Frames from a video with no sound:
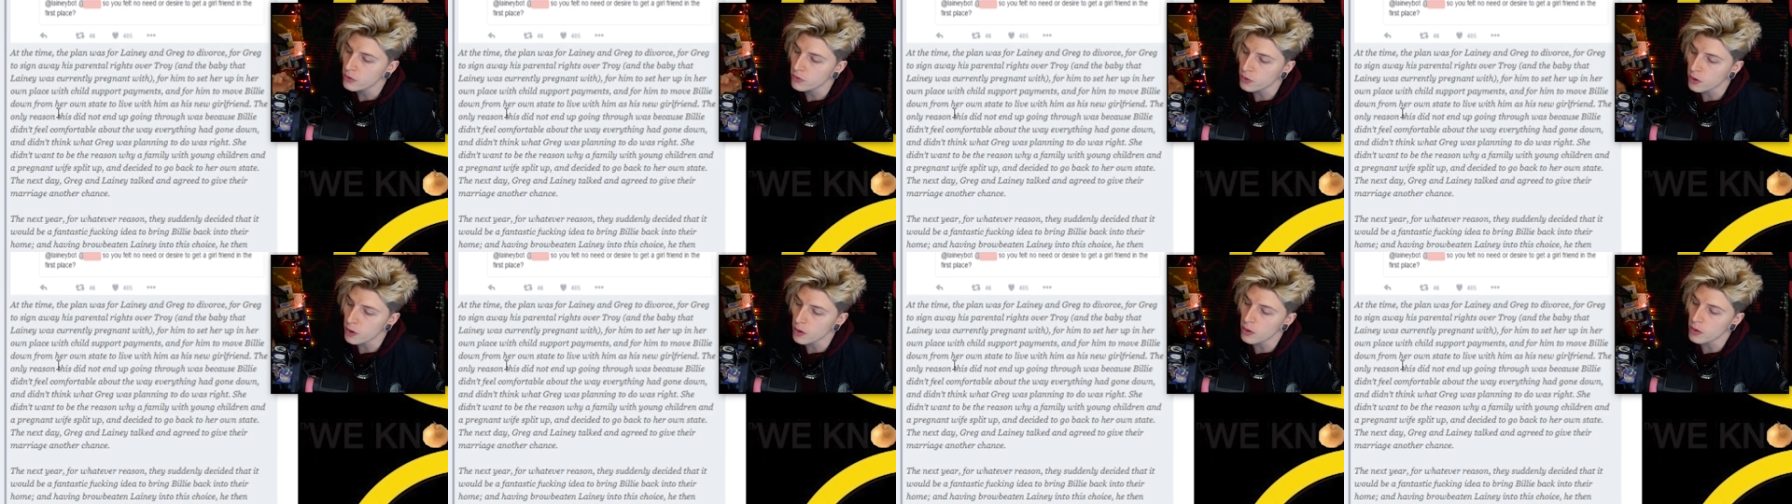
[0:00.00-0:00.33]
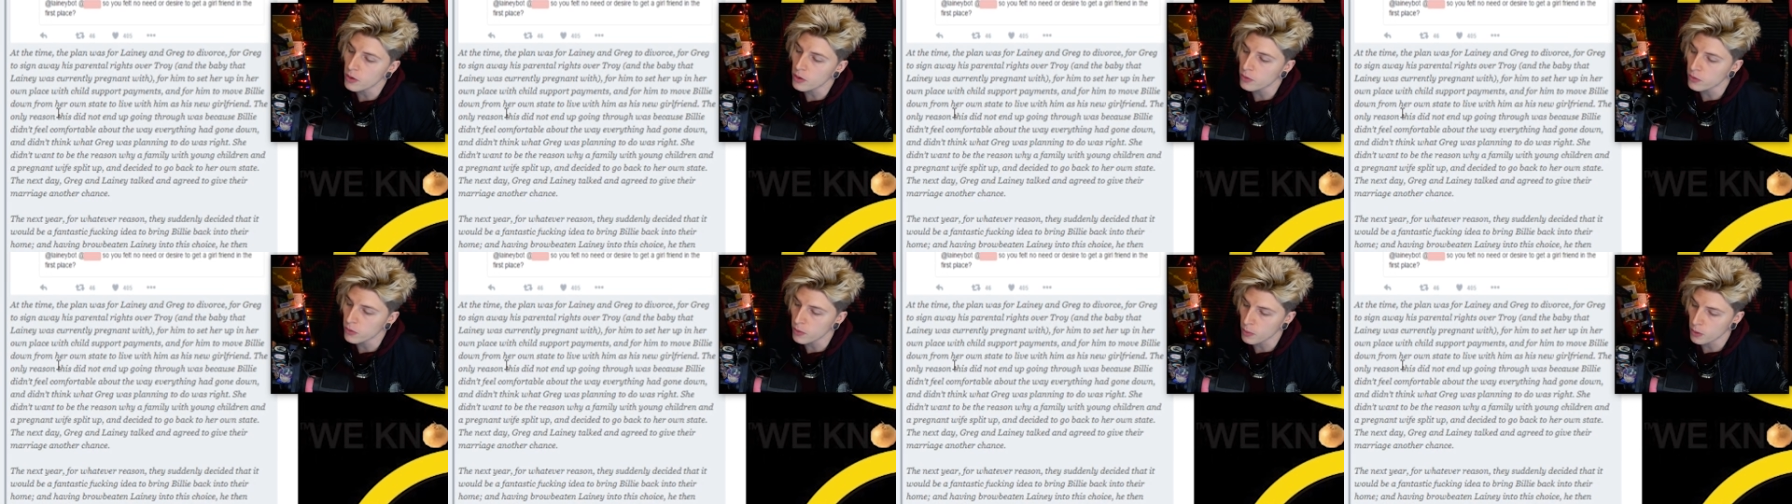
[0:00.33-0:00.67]
fro
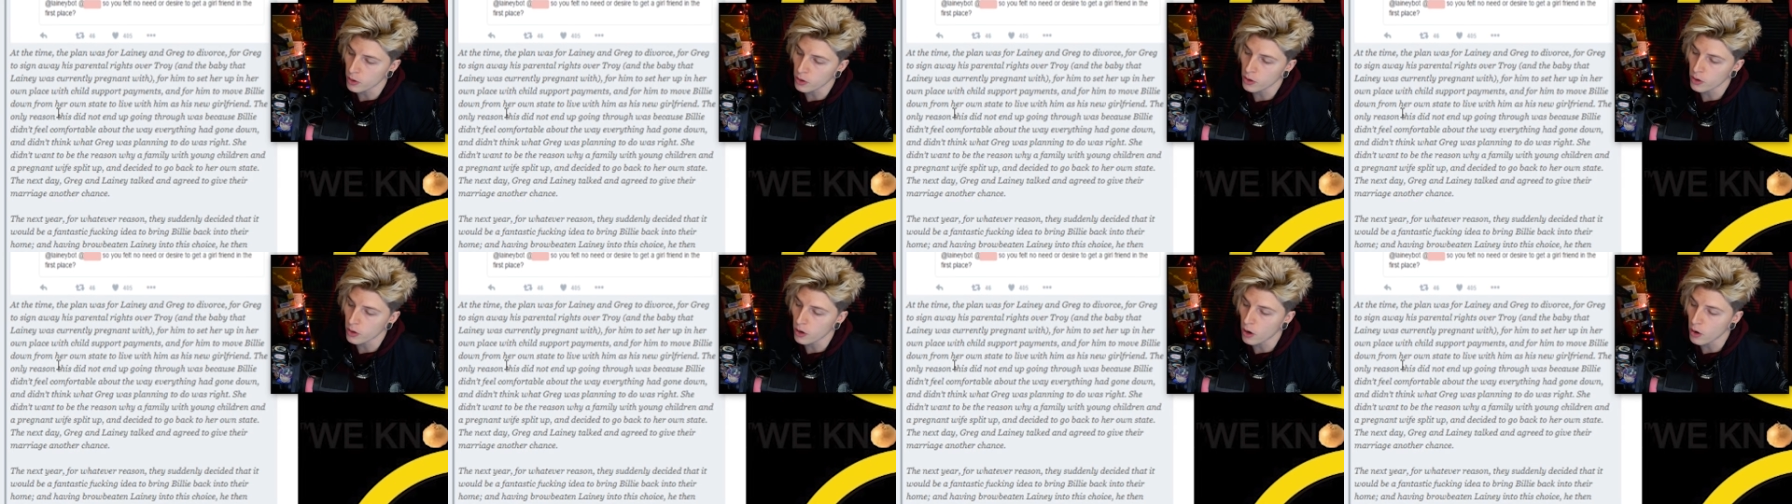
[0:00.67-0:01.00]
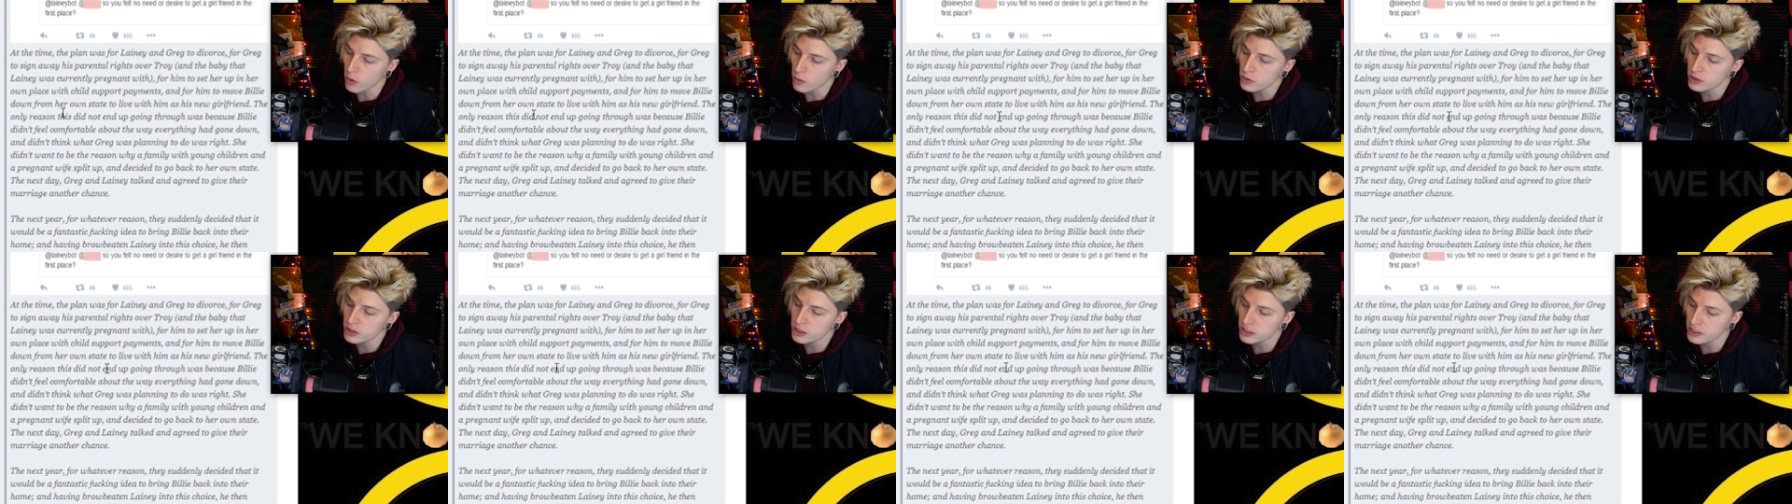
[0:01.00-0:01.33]
from her
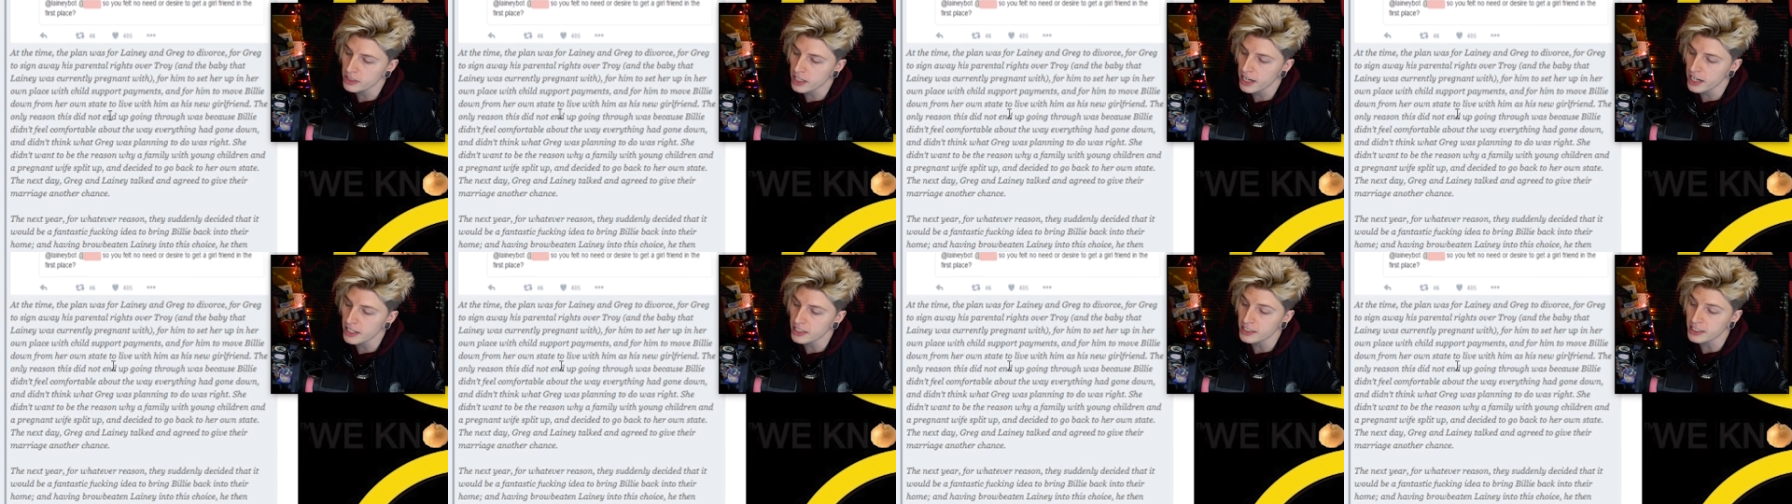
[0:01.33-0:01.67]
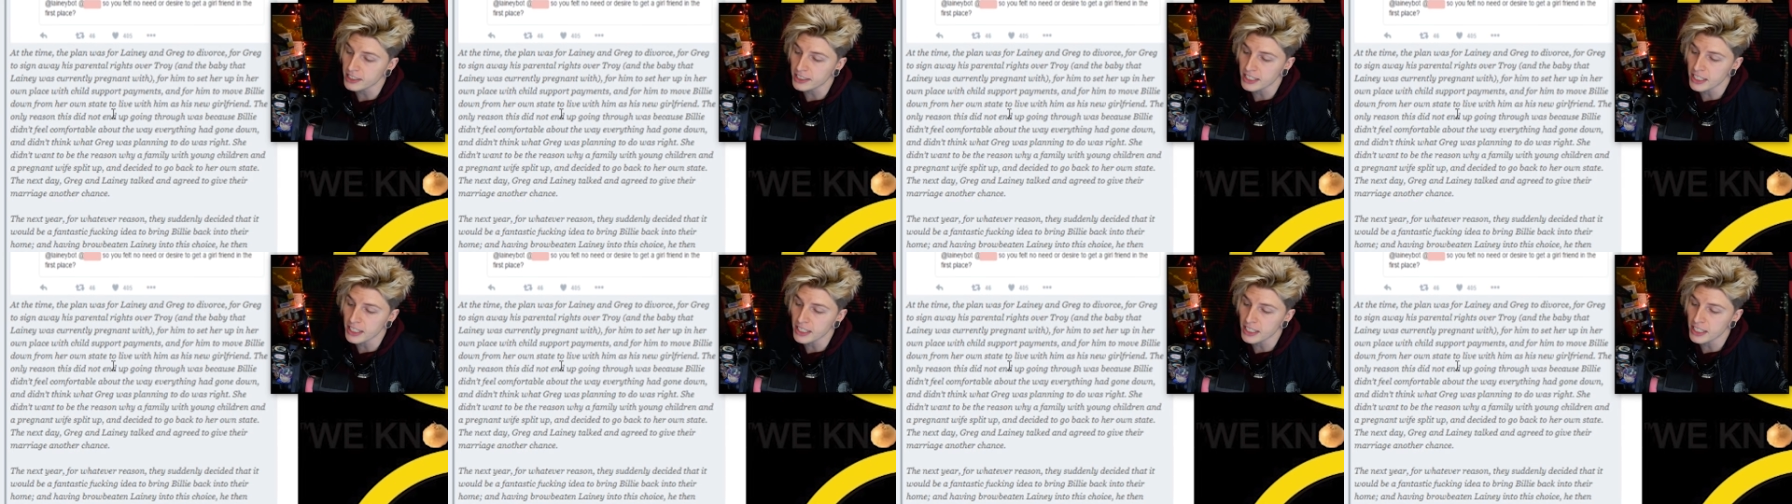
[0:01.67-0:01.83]
own state to